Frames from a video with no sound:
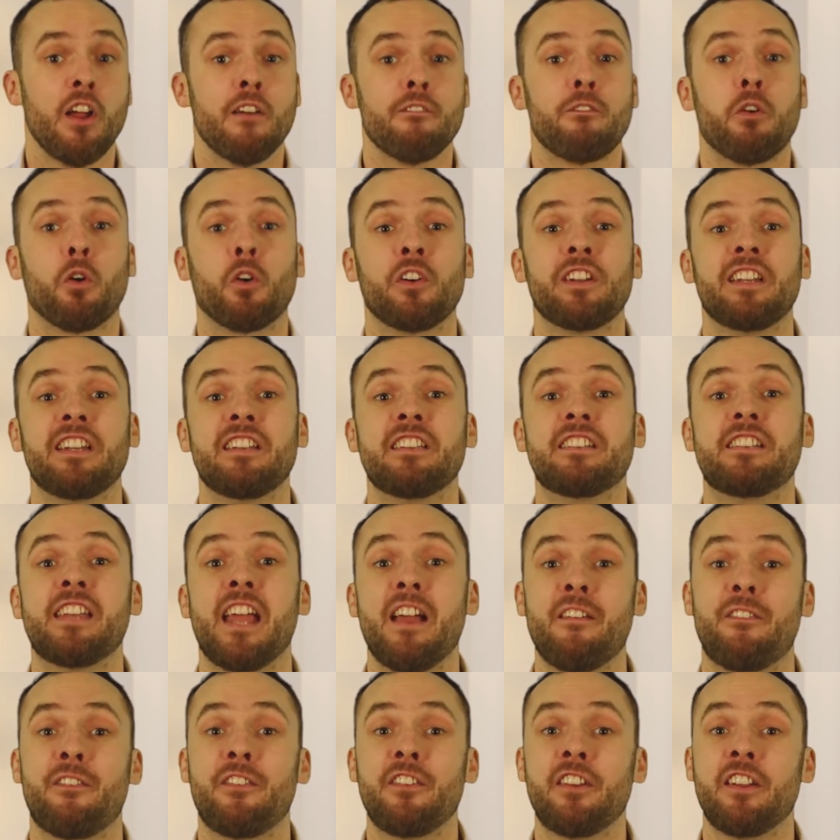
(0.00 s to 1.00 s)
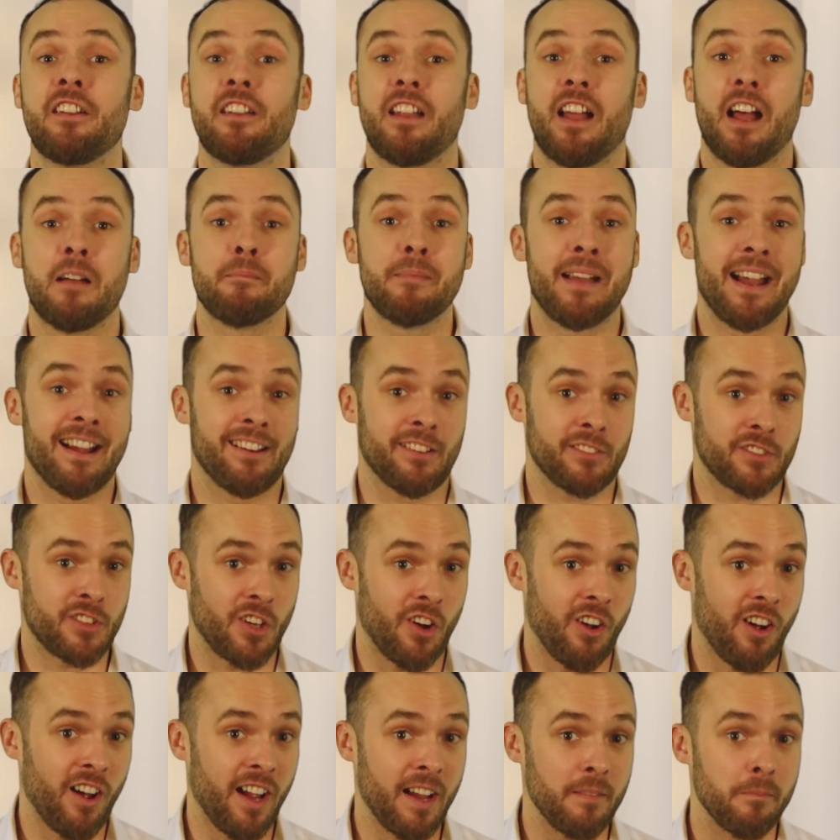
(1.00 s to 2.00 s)
for an indefinite amount of
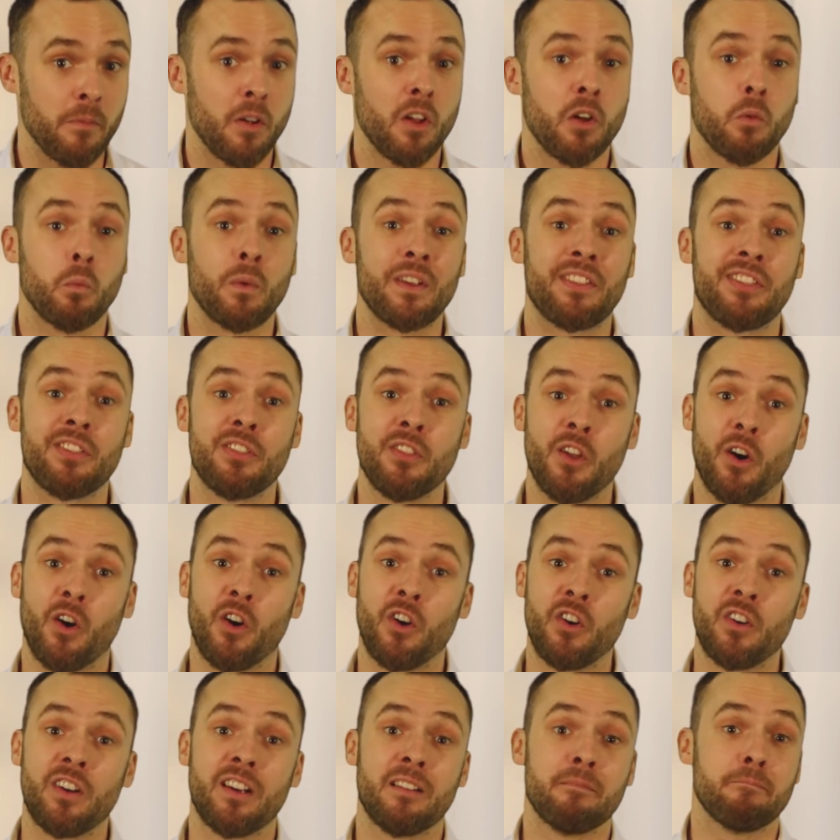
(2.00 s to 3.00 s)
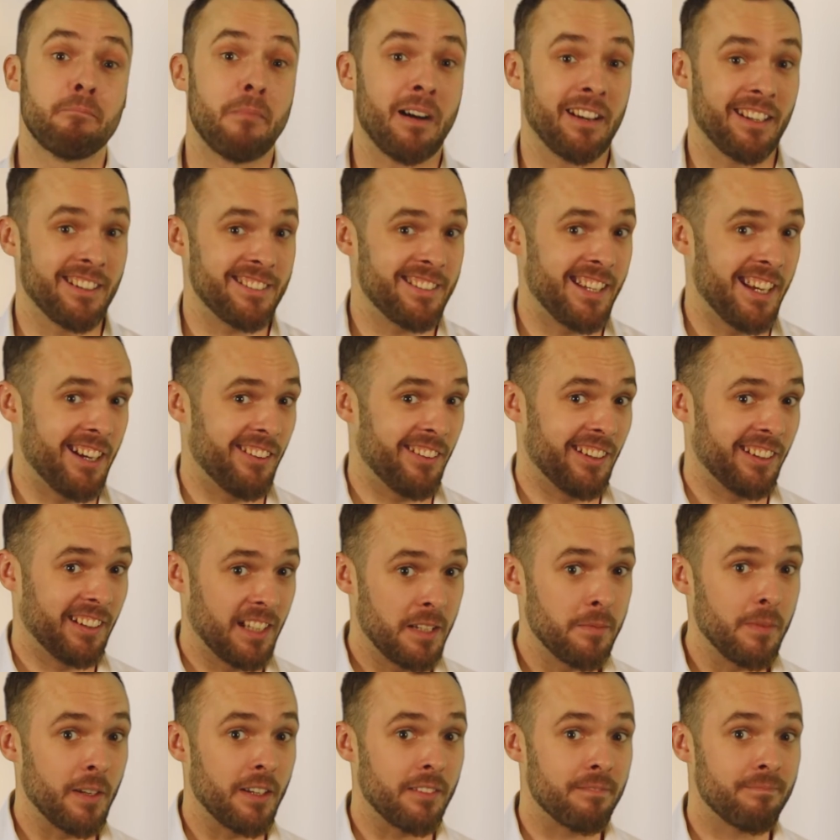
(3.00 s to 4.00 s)
time with no monetary
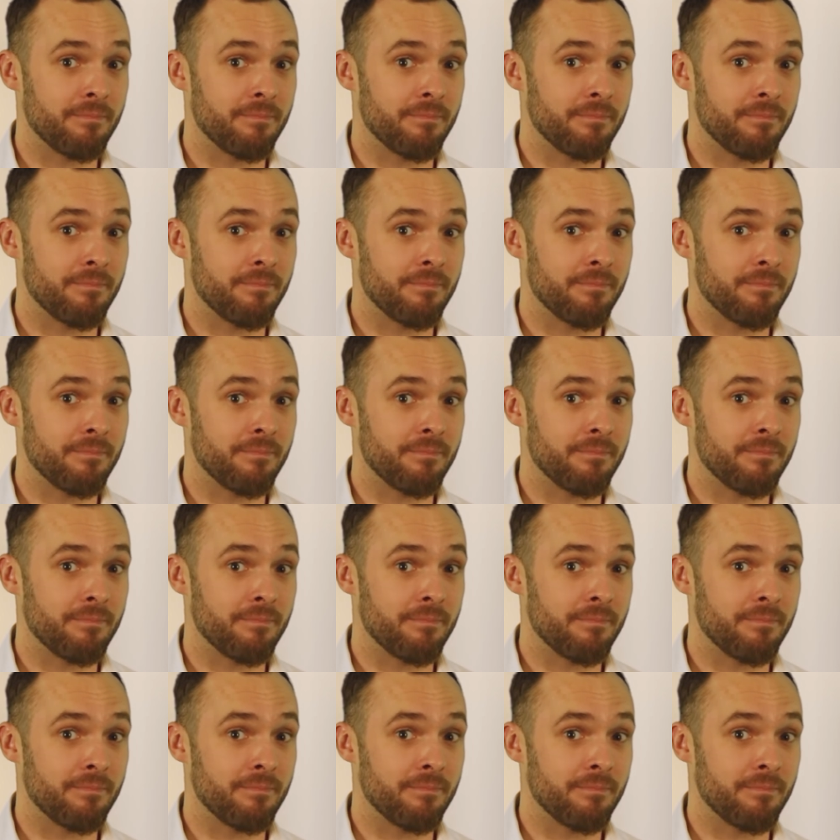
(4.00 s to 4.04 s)
limit.